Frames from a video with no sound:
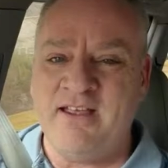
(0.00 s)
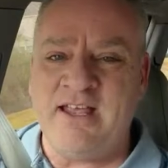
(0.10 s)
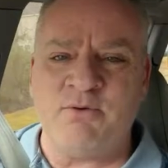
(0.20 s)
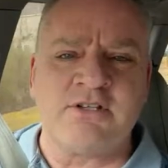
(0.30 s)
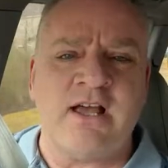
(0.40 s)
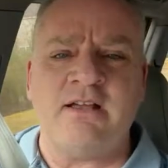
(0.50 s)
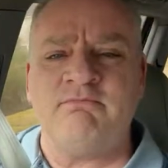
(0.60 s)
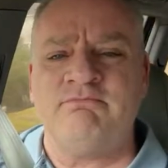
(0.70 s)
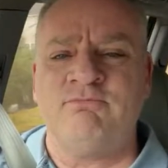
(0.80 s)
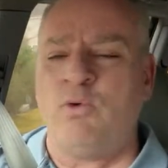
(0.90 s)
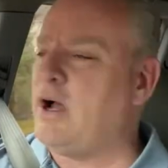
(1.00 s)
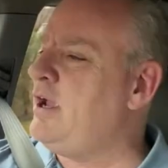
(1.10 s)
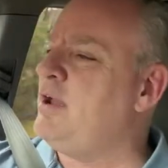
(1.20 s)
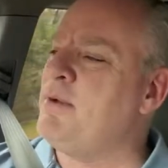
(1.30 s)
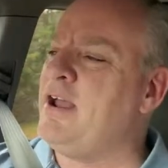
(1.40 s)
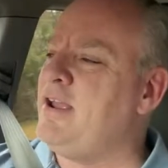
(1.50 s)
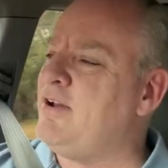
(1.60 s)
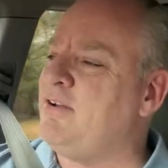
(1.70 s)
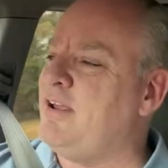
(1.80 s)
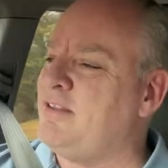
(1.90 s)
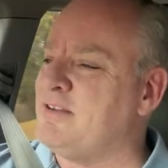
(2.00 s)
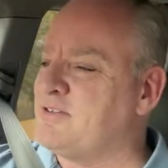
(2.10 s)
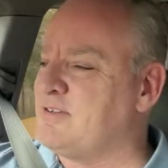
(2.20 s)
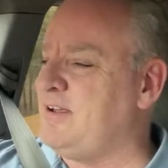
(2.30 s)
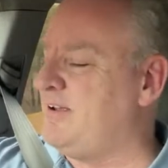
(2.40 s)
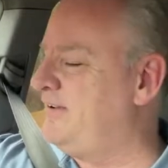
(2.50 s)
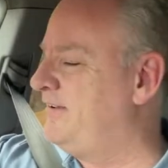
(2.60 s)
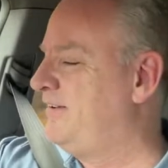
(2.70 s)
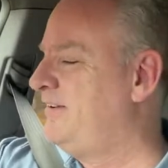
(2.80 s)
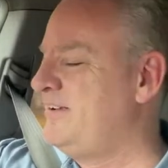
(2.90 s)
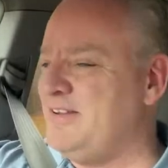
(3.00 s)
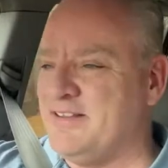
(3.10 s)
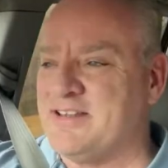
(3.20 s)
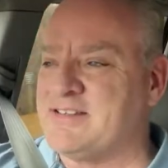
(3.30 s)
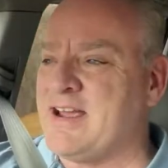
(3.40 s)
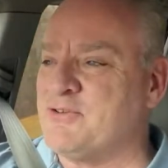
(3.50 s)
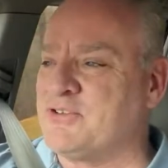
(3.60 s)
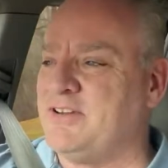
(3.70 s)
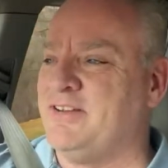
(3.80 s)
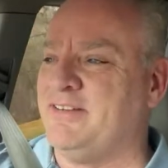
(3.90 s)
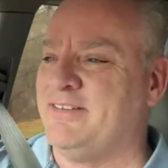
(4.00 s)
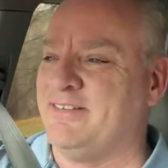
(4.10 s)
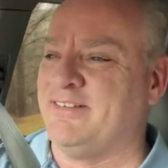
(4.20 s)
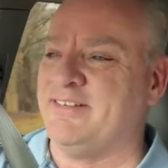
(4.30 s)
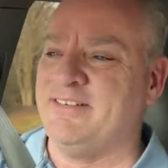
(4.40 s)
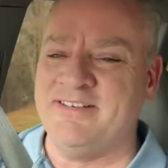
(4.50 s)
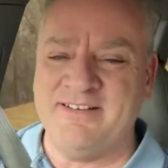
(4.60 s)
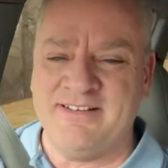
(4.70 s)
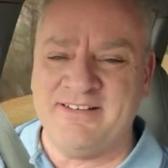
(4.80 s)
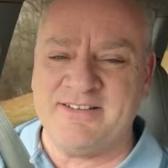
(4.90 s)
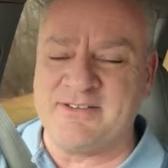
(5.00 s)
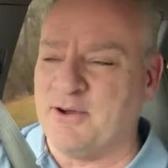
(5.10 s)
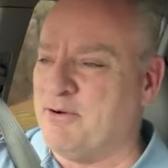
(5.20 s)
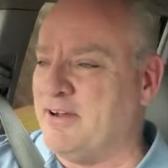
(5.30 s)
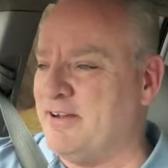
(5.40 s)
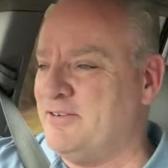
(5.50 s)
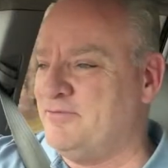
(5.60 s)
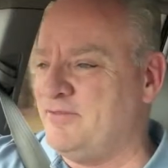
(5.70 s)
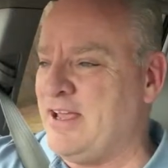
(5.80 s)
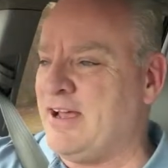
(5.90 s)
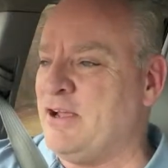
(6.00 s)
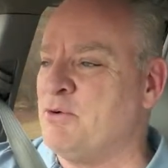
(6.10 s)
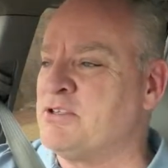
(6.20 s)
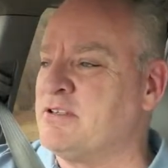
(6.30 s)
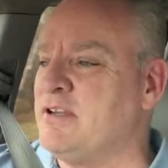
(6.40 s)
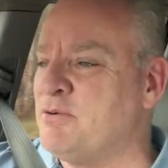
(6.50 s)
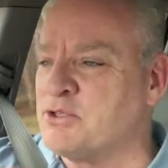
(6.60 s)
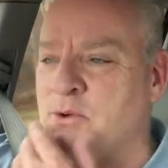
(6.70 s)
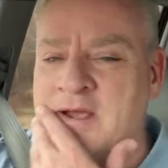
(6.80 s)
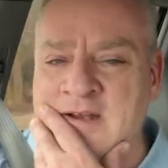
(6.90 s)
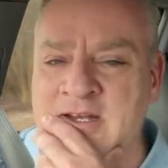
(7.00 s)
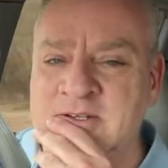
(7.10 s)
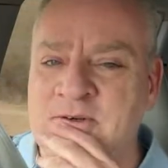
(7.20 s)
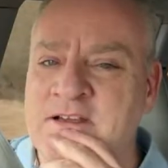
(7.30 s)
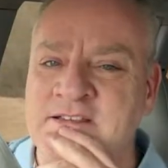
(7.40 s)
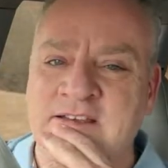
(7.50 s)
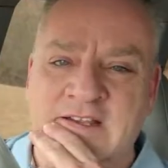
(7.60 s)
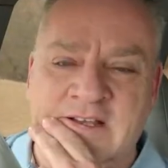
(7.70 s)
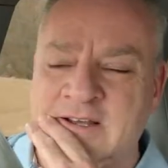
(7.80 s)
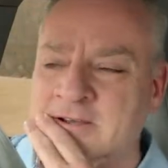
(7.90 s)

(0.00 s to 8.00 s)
he was like, why am I out at this this house? So yeah, it was quite an interesting